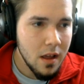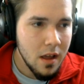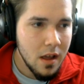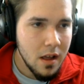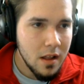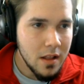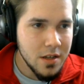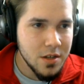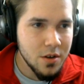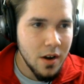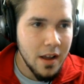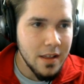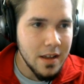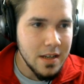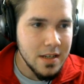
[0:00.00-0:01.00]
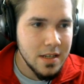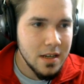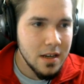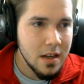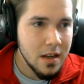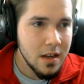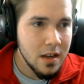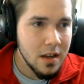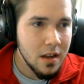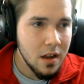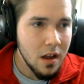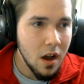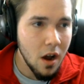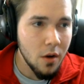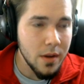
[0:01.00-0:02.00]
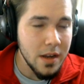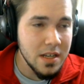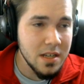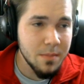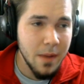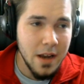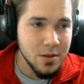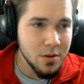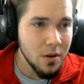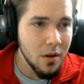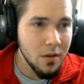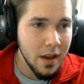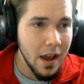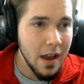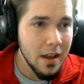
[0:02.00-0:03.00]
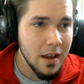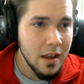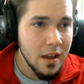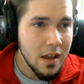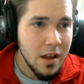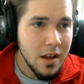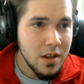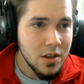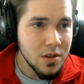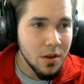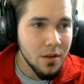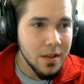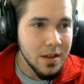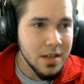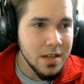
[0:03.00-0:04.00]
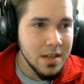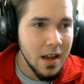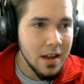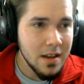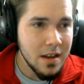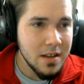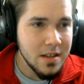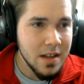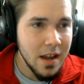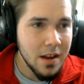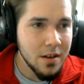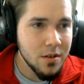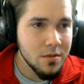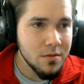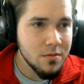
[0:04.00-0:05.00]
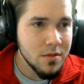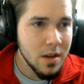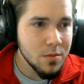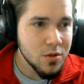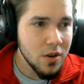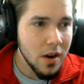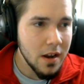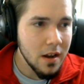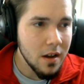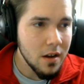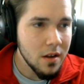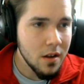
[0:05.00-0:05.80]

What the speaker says: Let's try this. Oh, he's special. Okay, so this is not a standard Zebstrika.